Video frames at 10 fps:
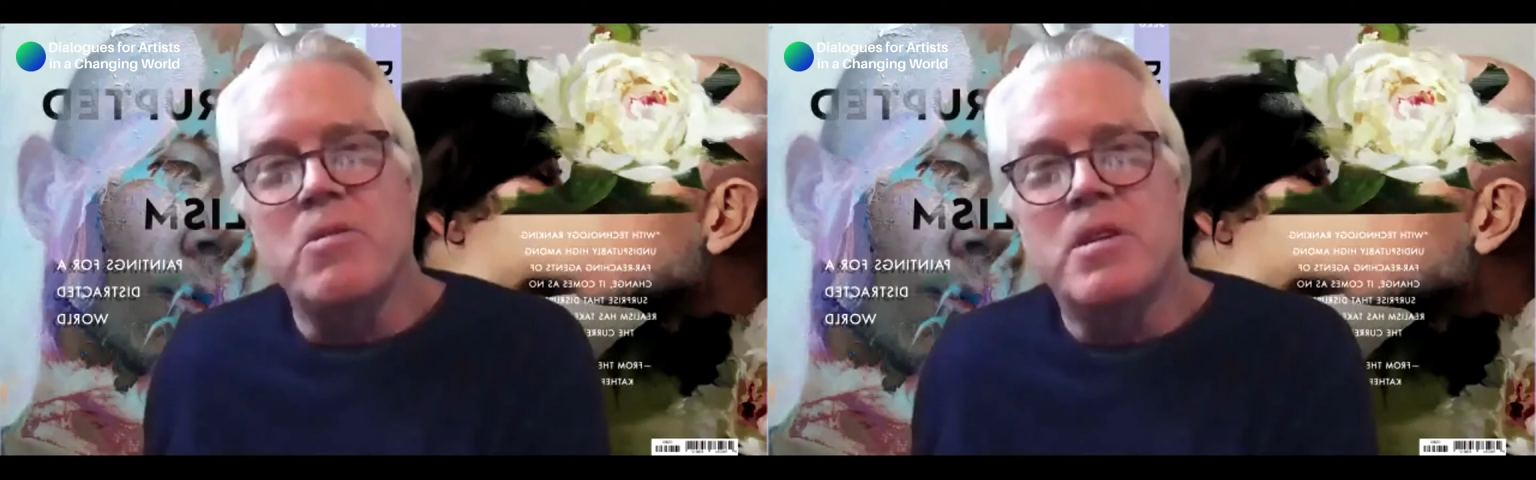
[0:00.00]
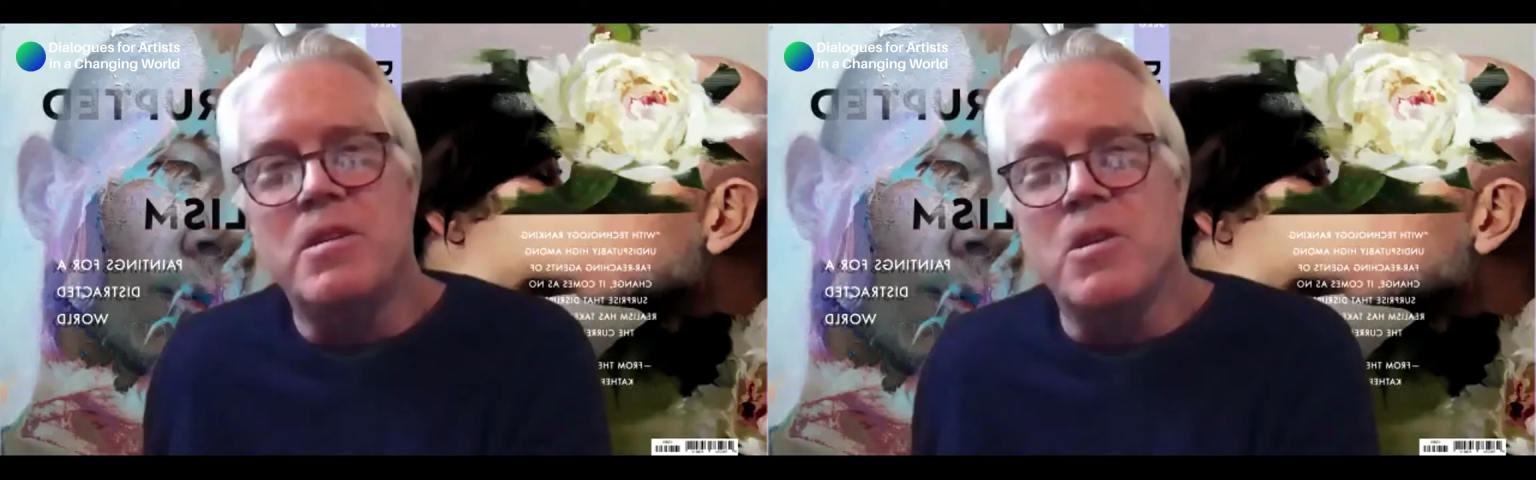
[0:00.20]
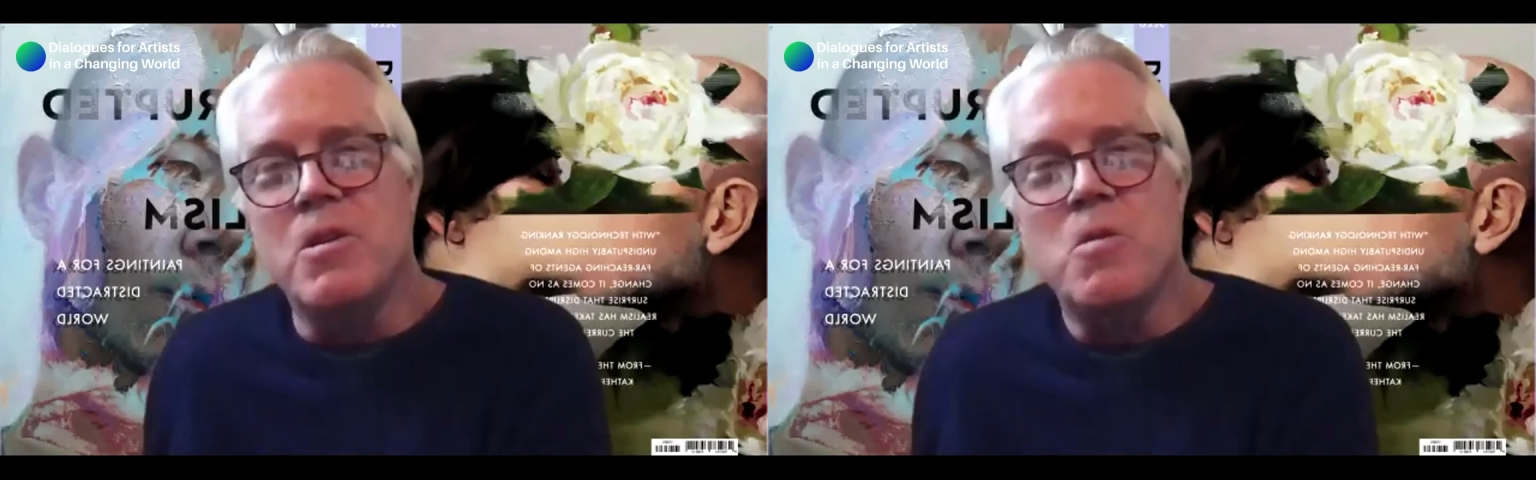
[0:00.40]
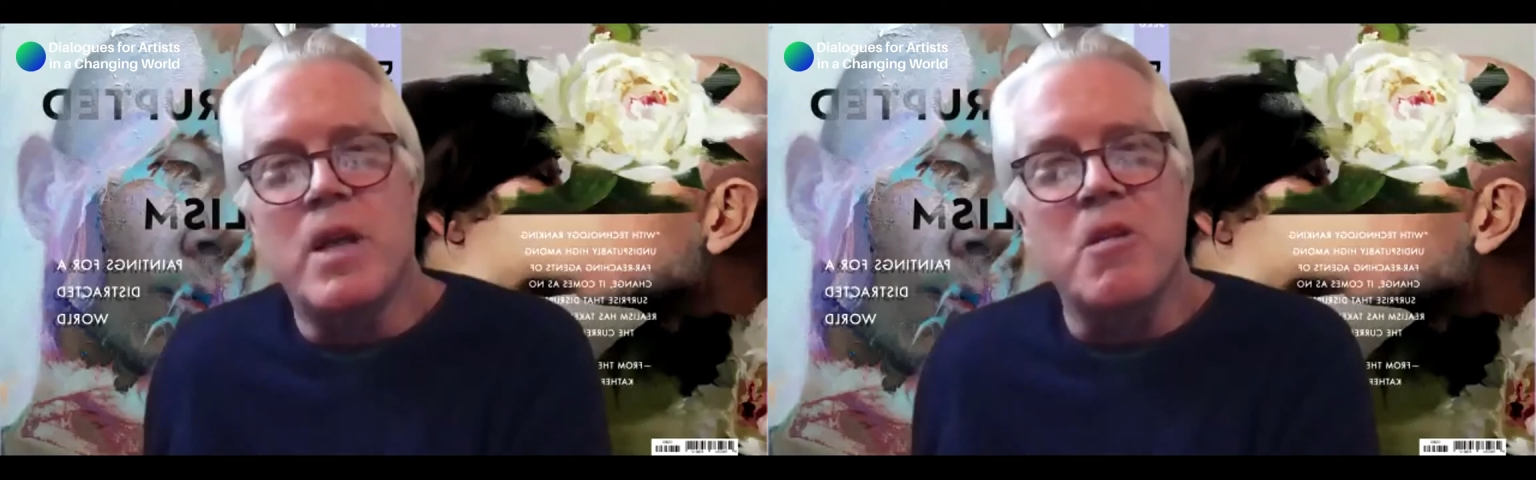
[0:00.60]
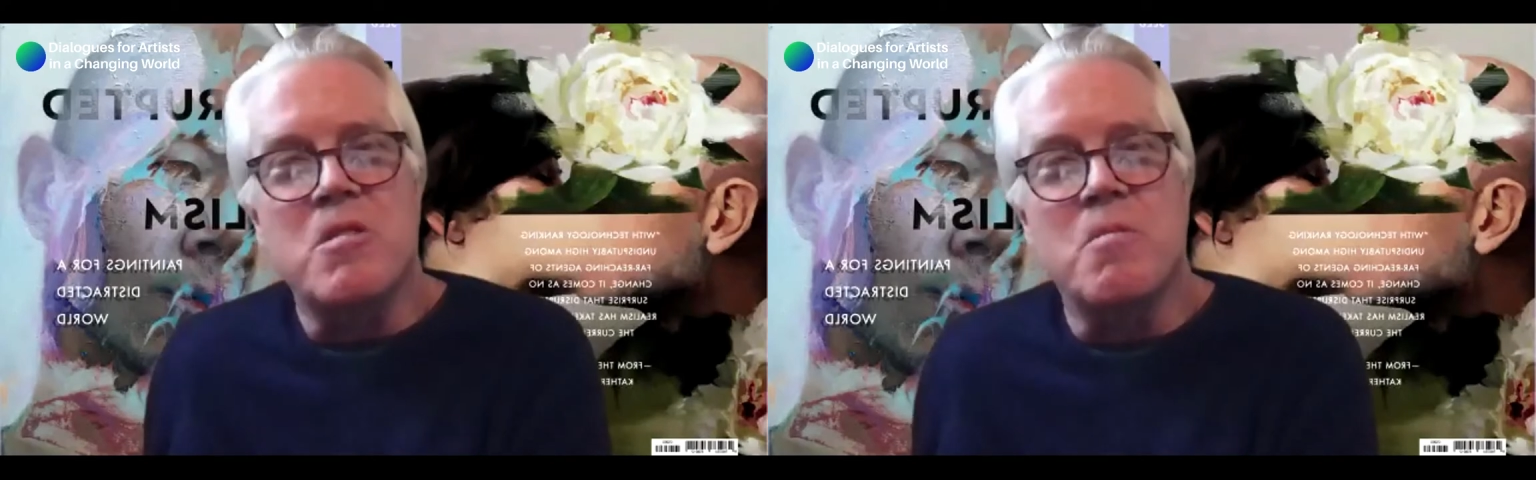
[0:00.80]
to do
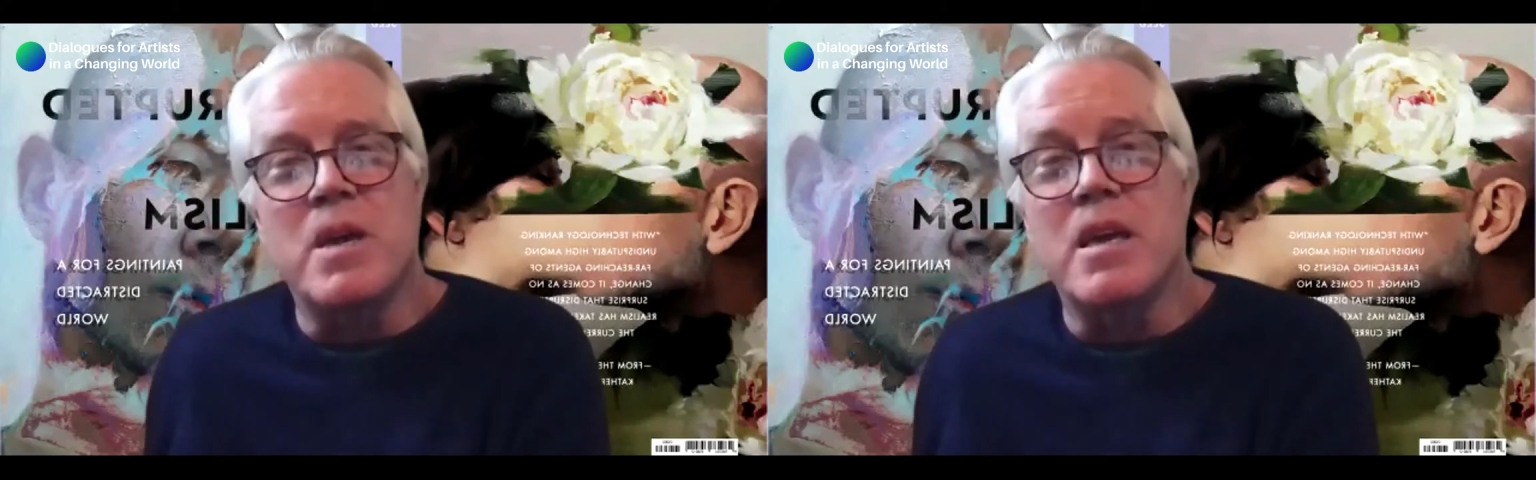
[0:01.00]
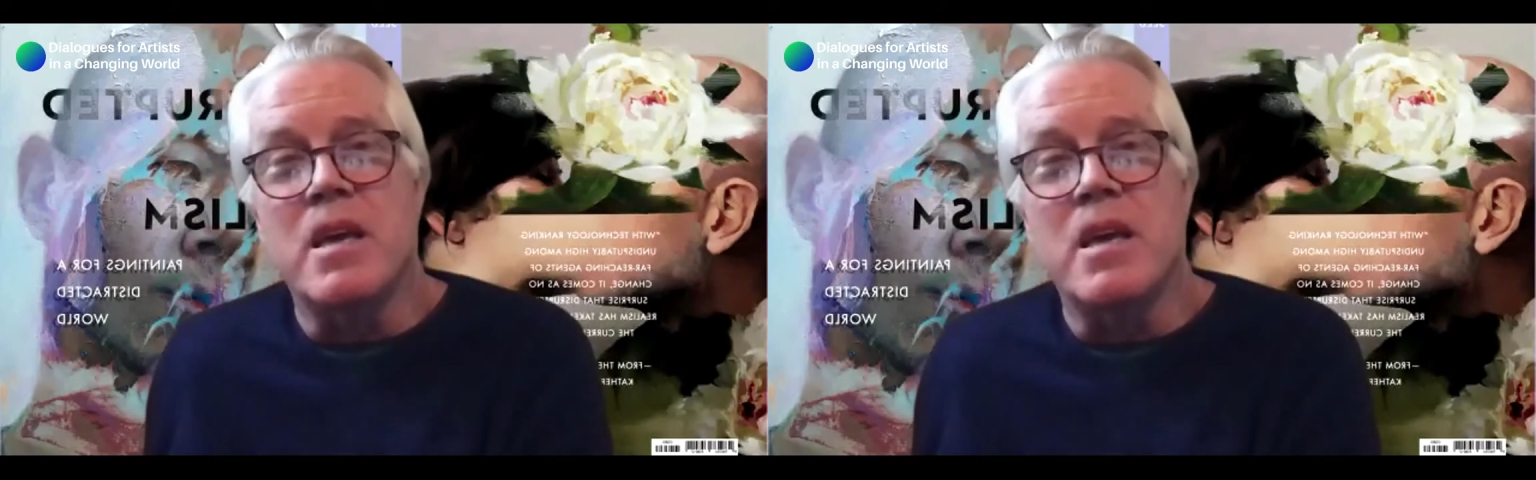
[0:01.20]
is to be,